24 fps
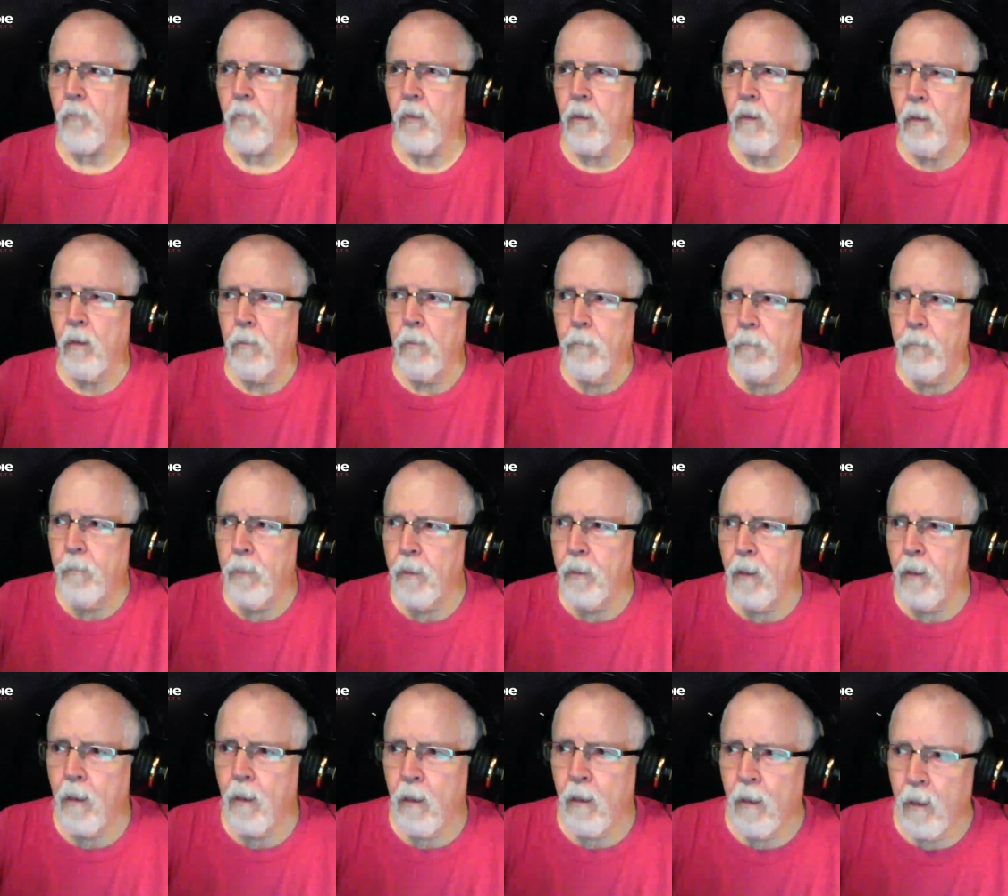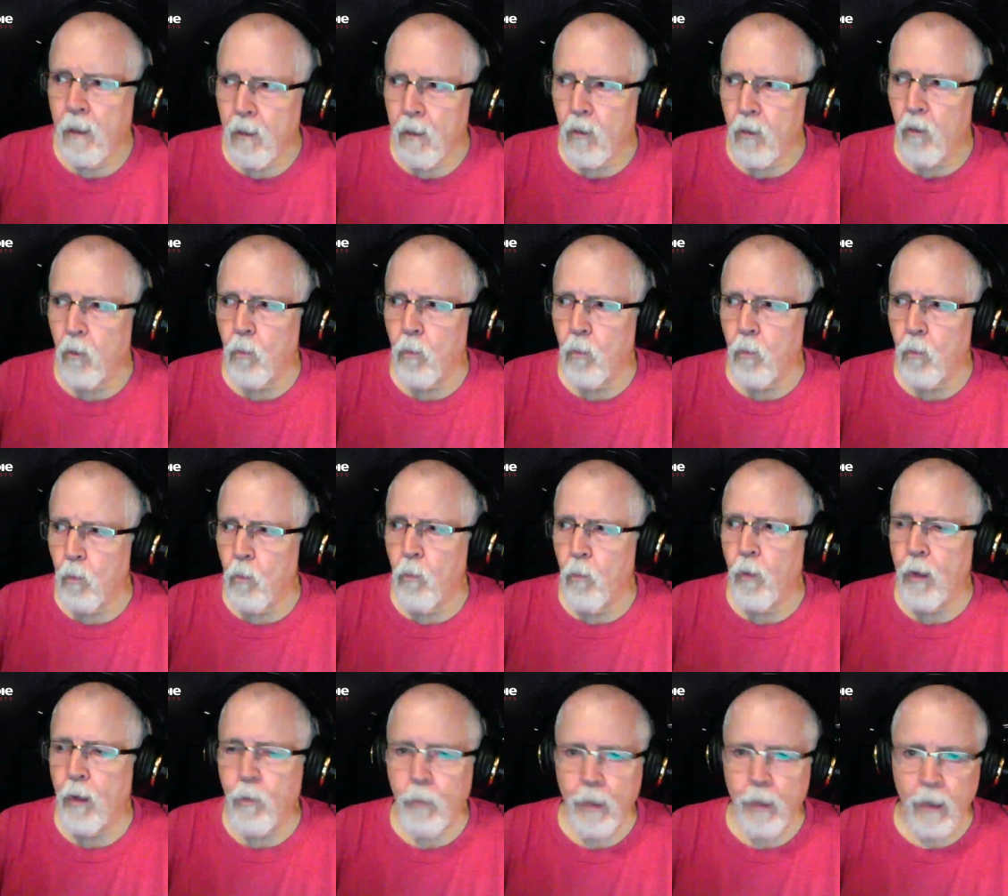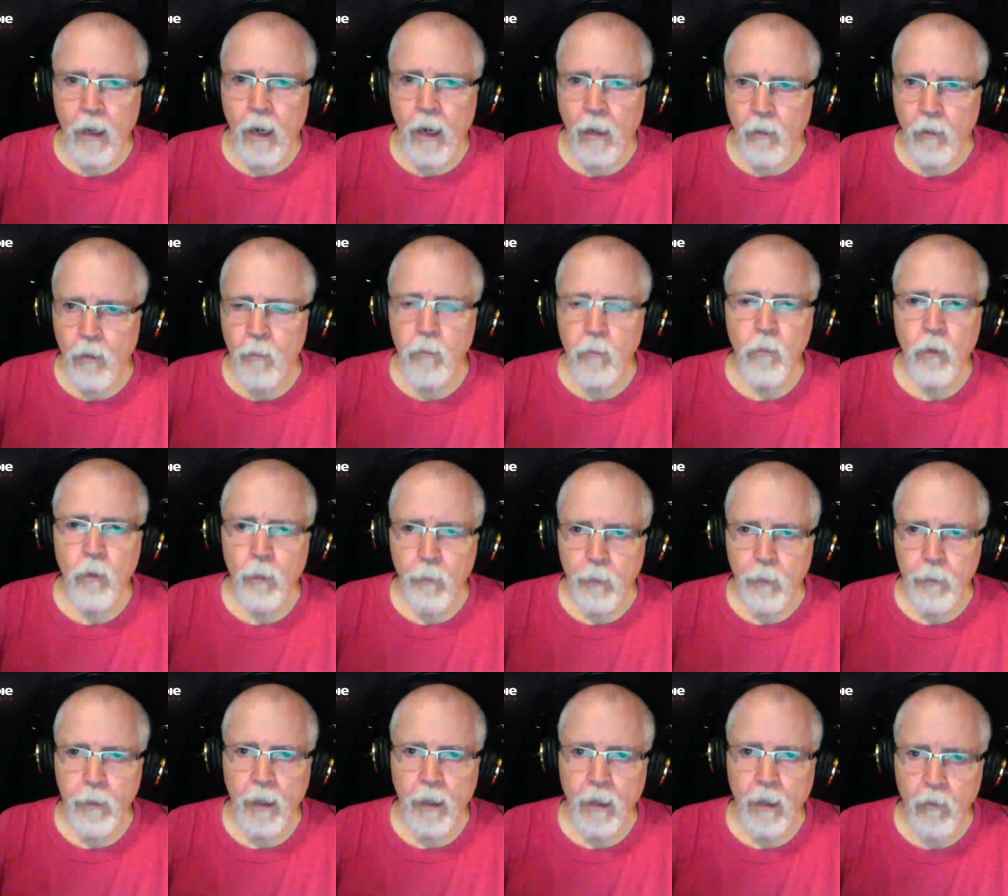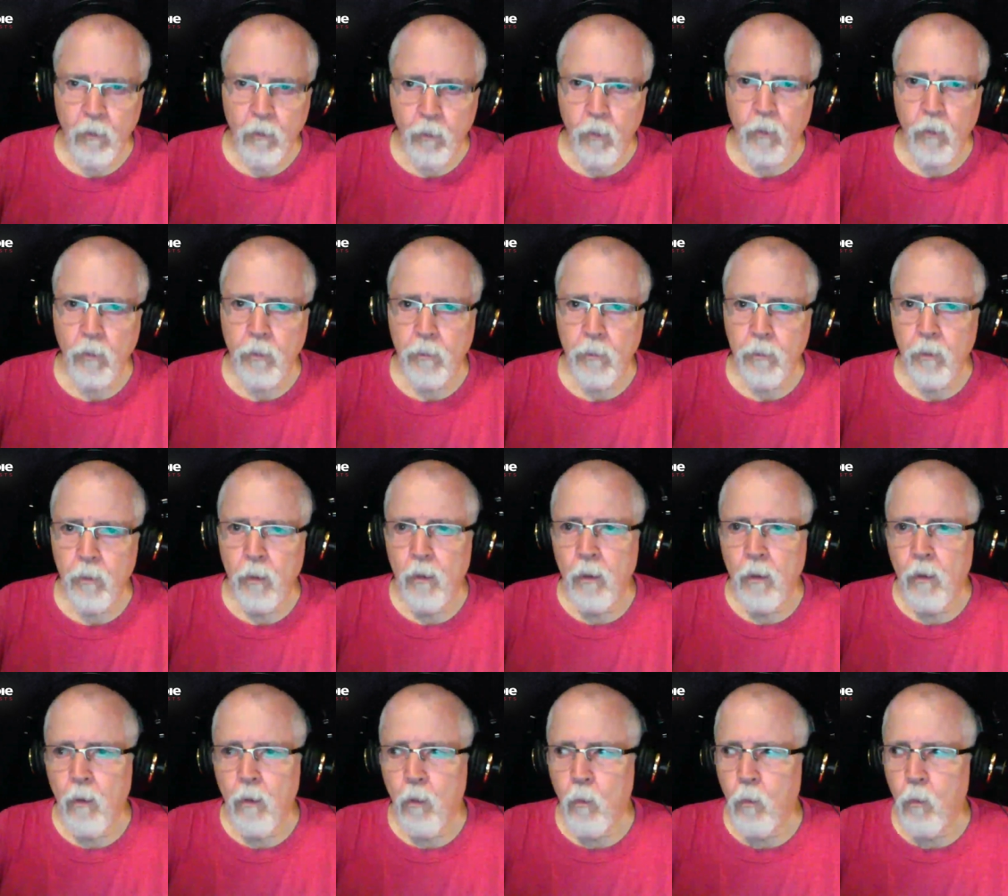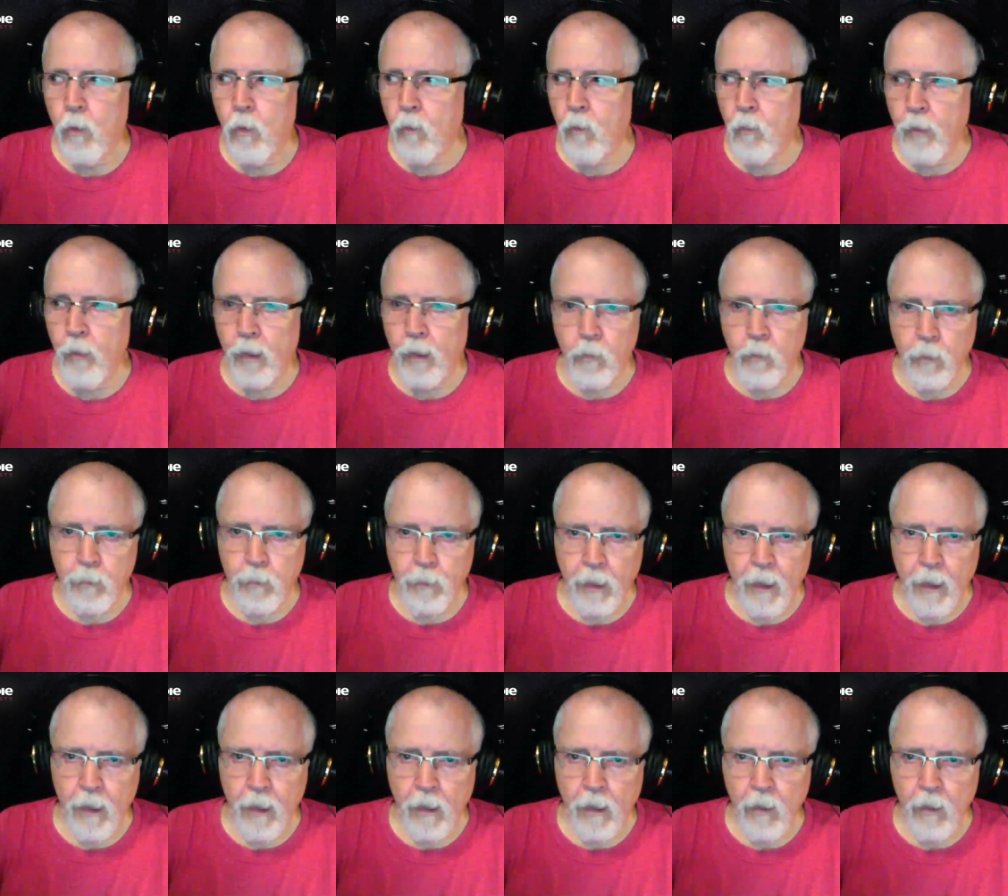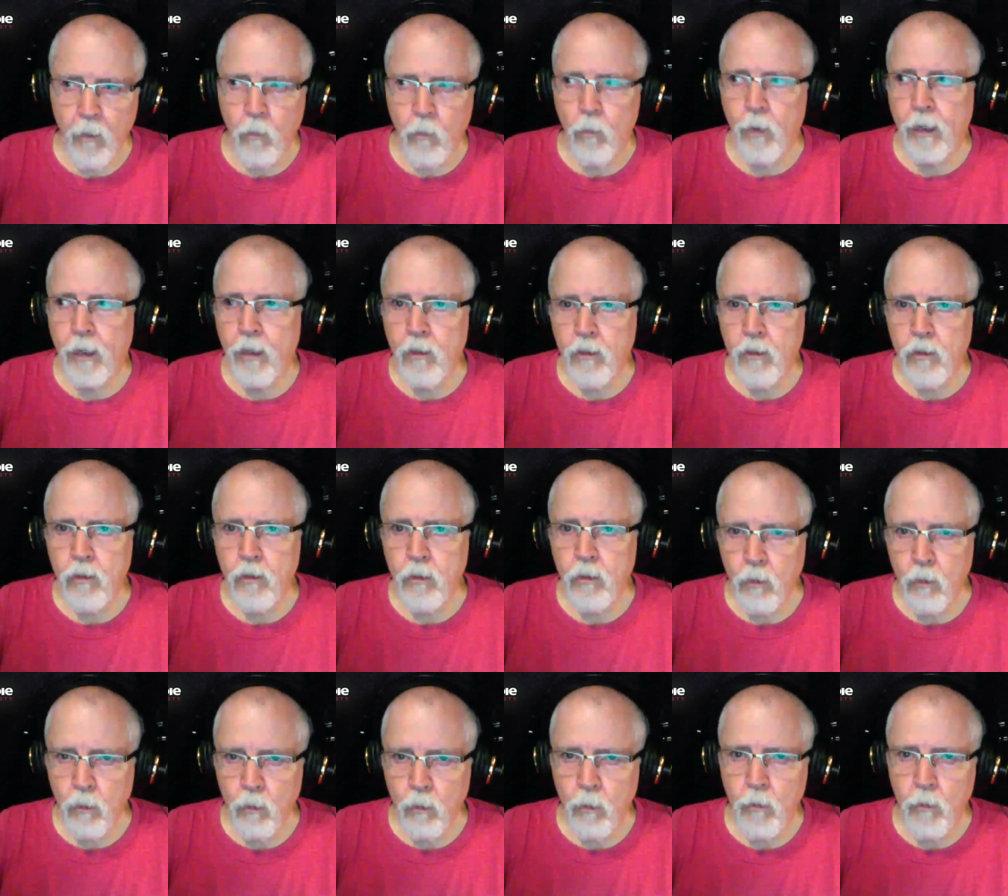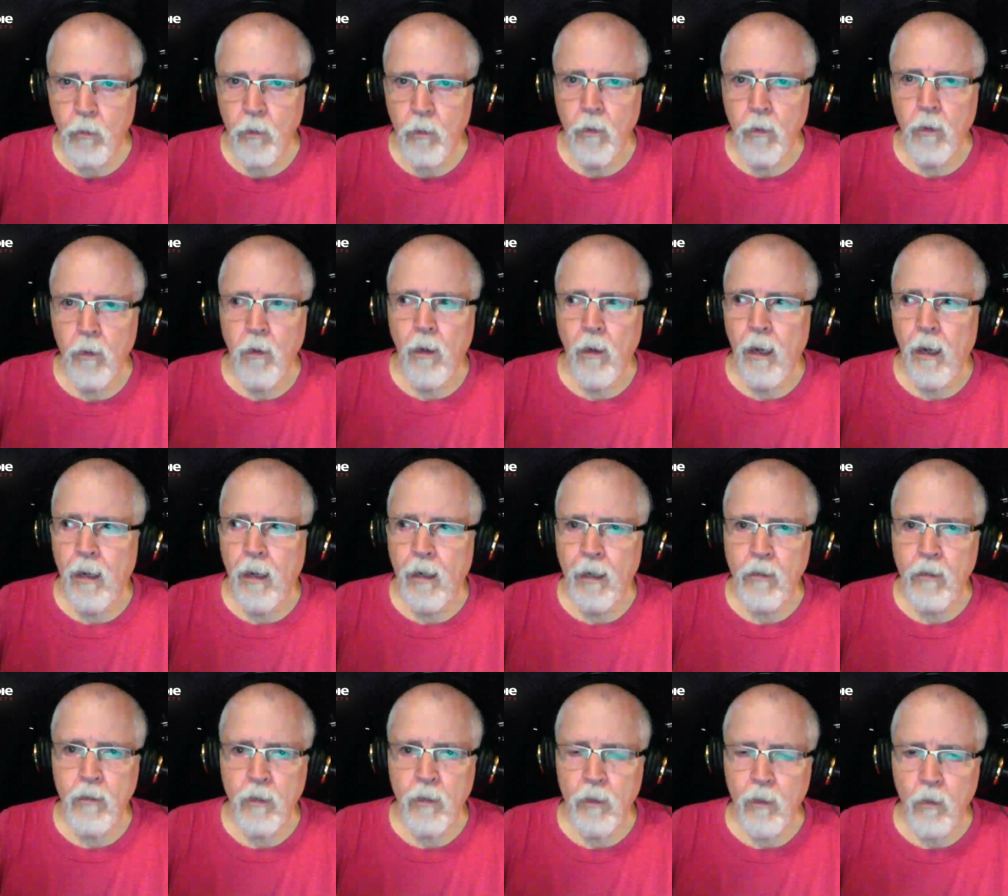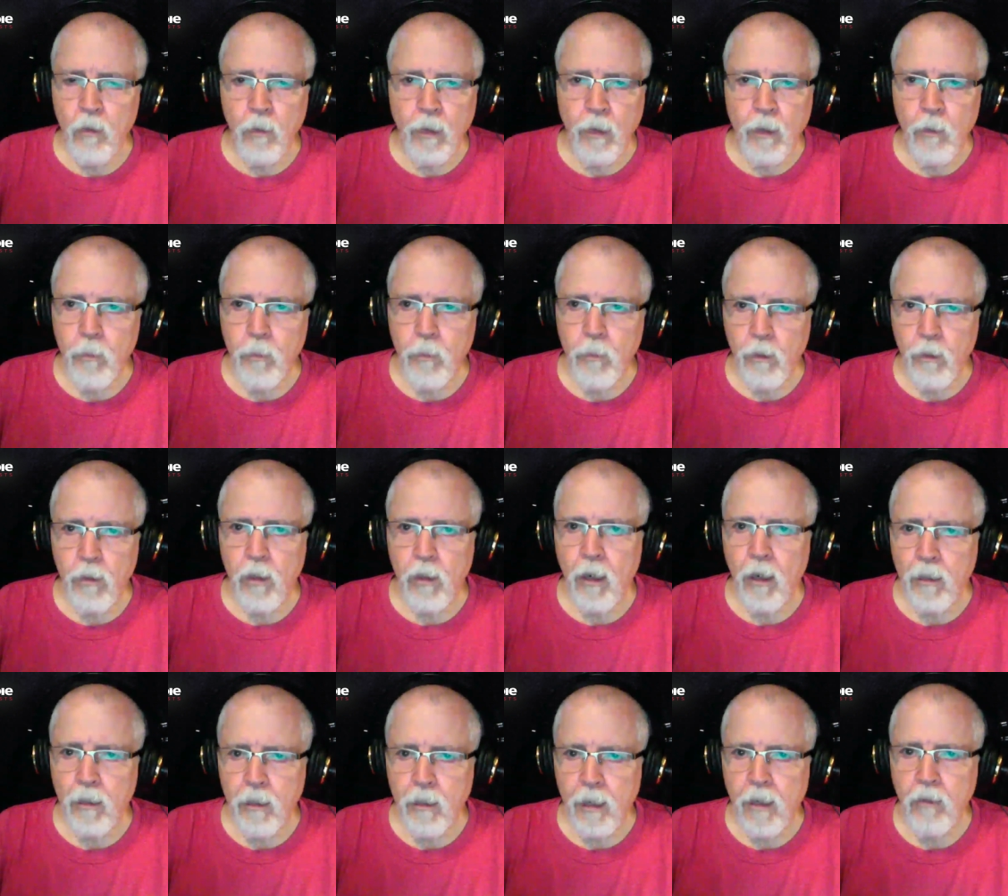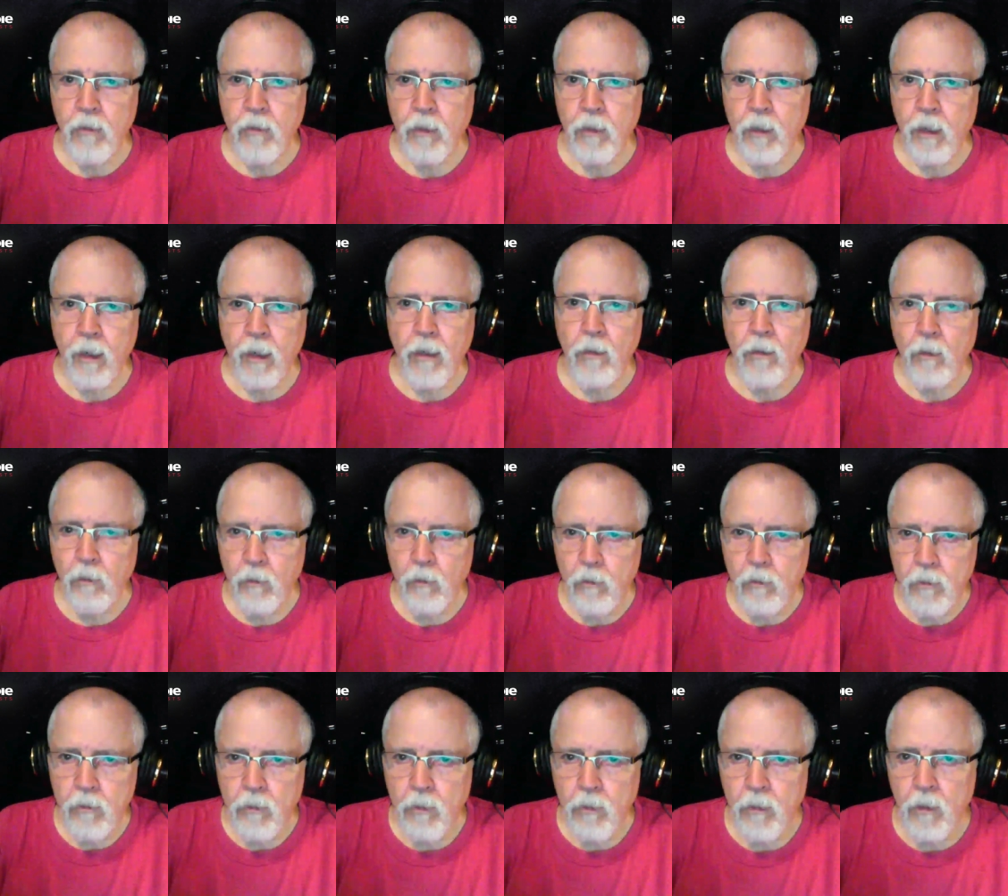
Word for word: um, you know, when we got them, what we paid for them, what rent we're paying, when it's due, and that's integrated with our contacts and calendars.